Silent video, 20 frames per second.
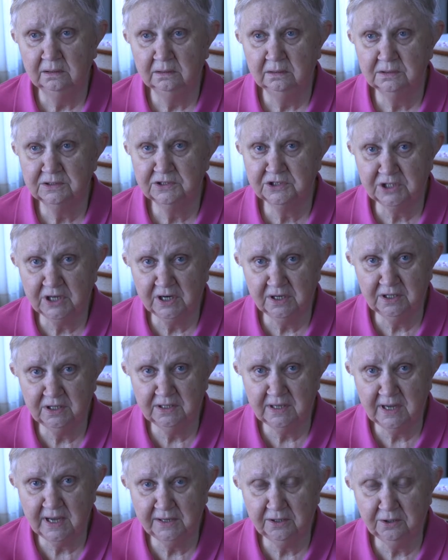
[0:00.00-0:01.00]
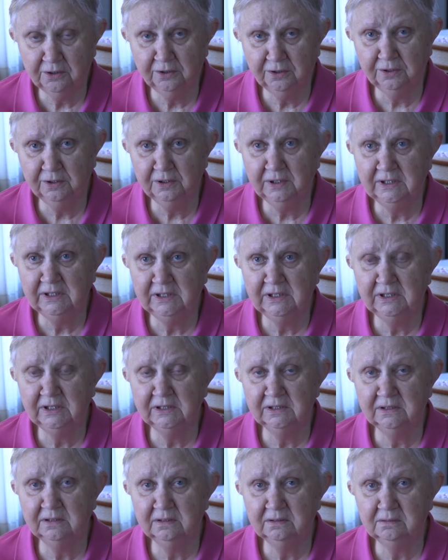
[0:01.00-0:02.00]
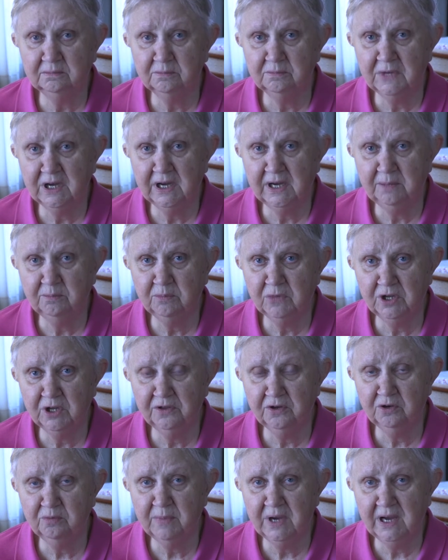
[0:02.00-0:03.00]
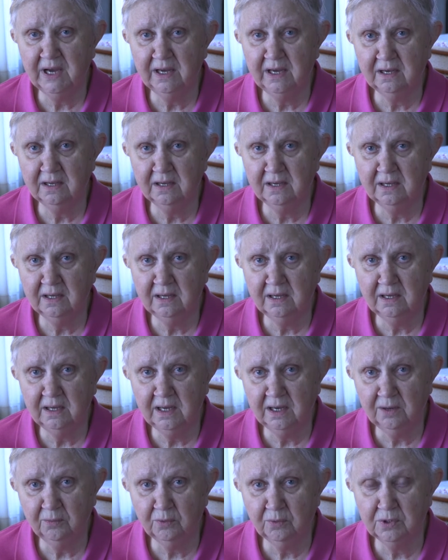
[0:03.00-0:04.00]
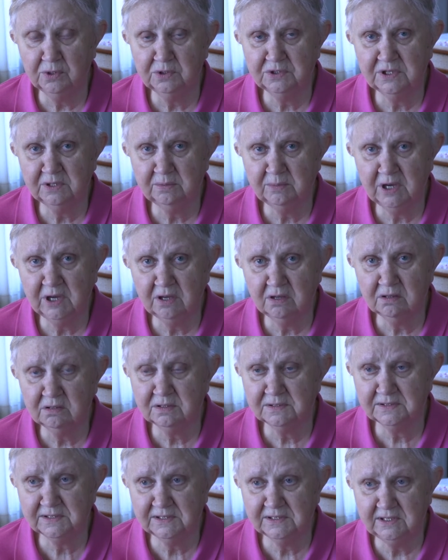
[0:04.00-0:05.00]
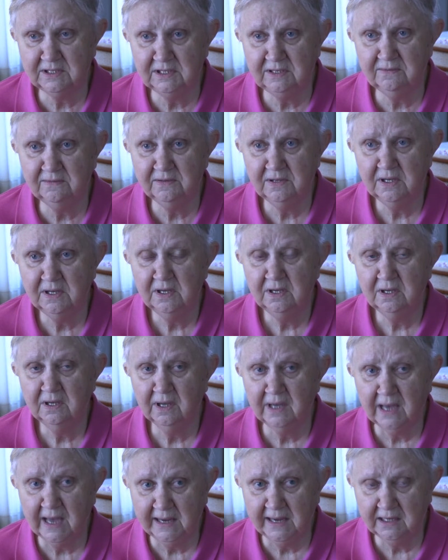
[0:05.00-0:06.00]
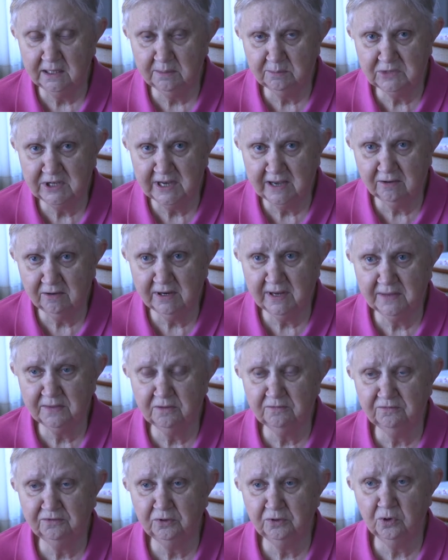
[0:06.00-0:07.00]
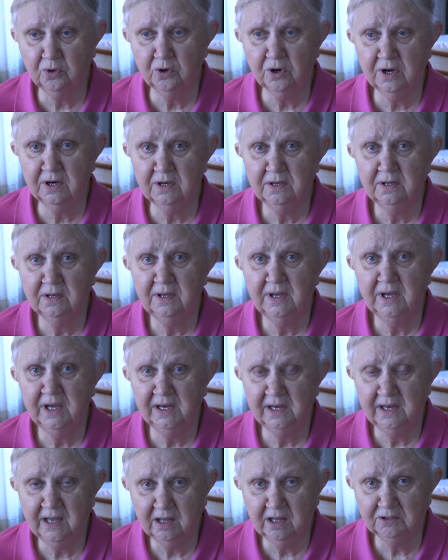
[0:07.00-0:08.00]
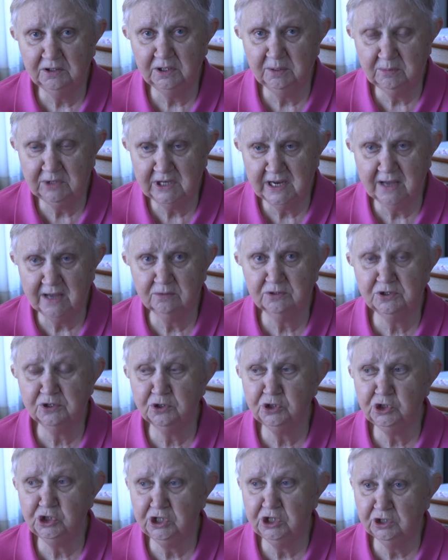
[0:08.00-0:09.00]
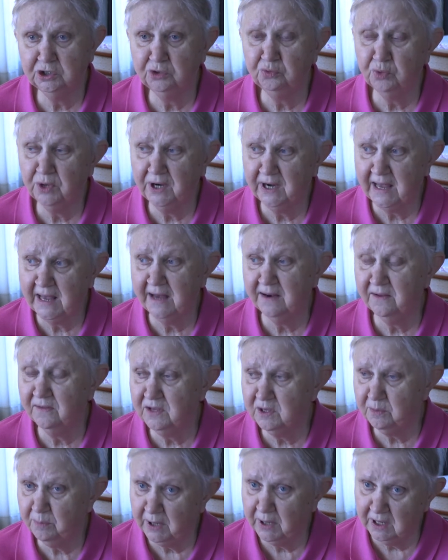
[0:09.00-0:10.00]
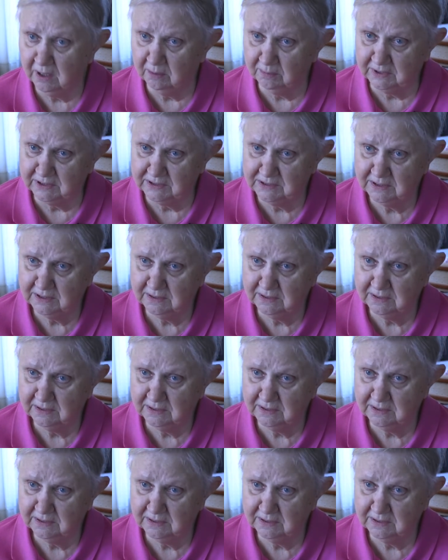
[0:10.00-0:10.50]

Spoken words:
started on her, and my mother, my Aunt Rose, and my Uncle Steve got him down on the floor and held him down so she could run out of the apartment